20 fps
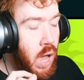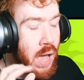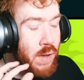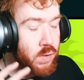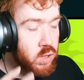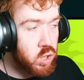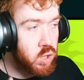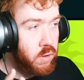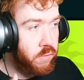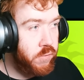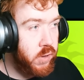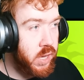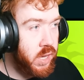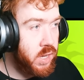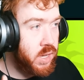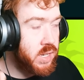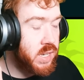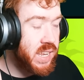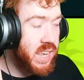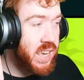other two
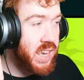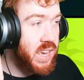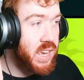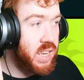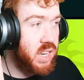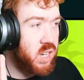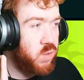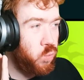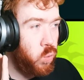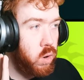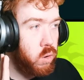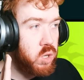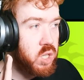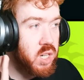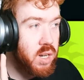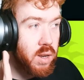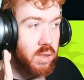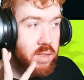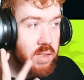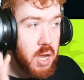things is, well,
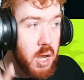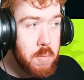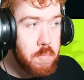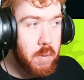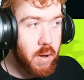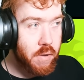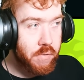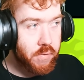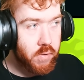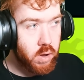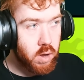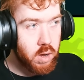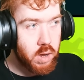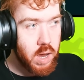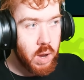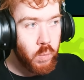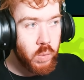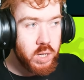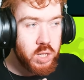she's a debuffer. And we